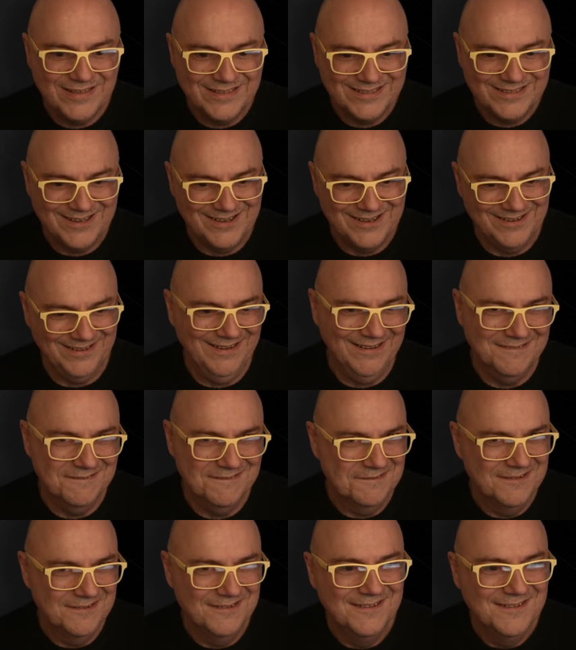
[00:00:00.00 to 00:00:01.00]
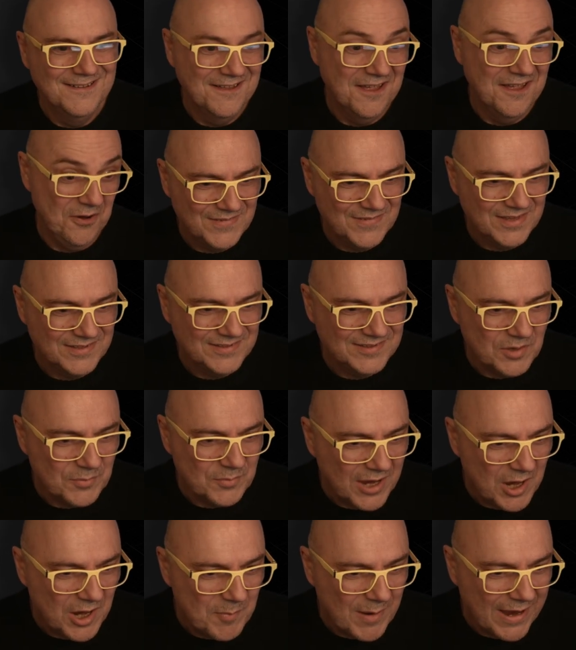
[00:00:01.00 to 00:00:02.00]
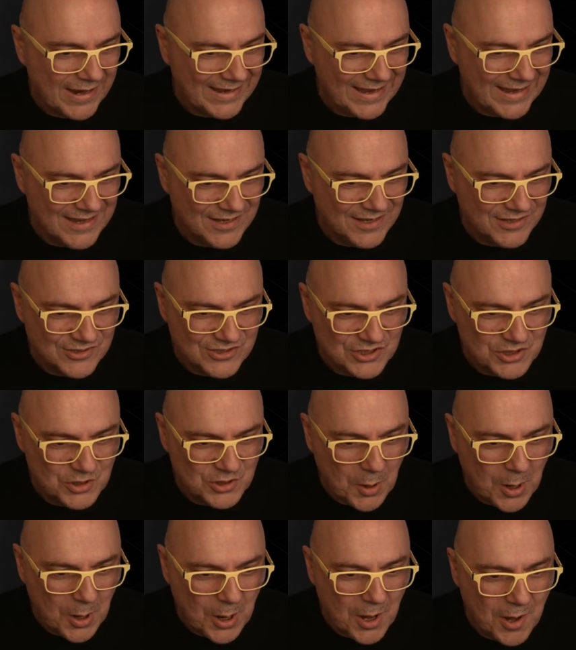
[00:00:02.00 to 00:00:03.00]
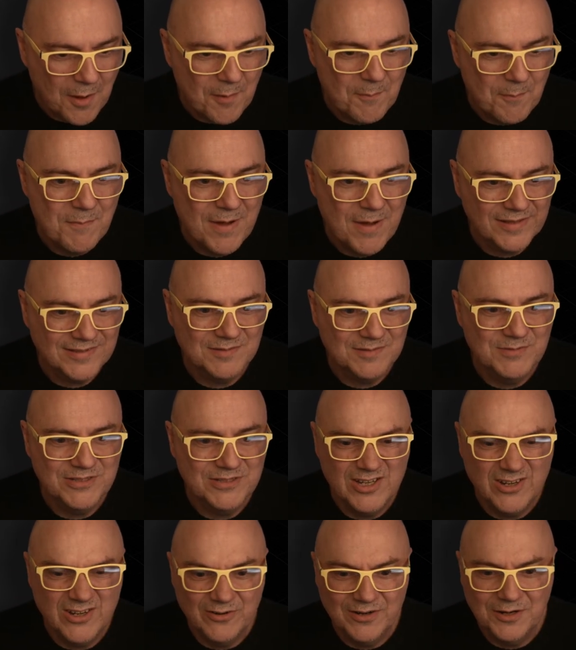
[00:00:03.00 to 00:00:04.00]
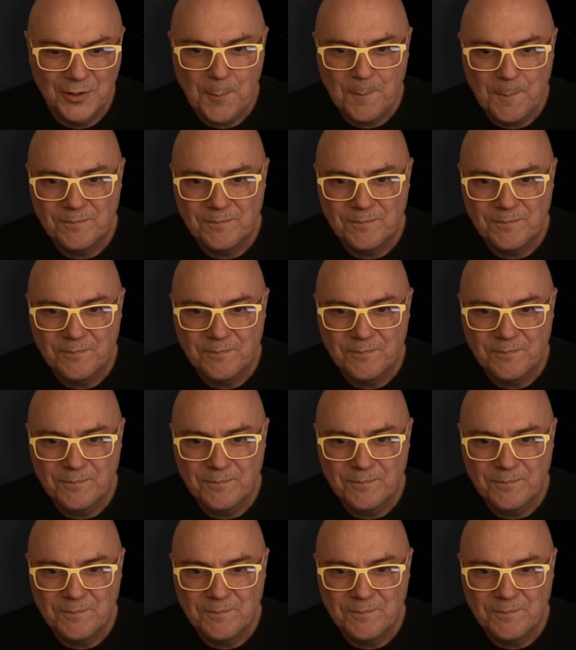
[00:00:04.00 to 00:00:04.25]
target. So we go back into our master material,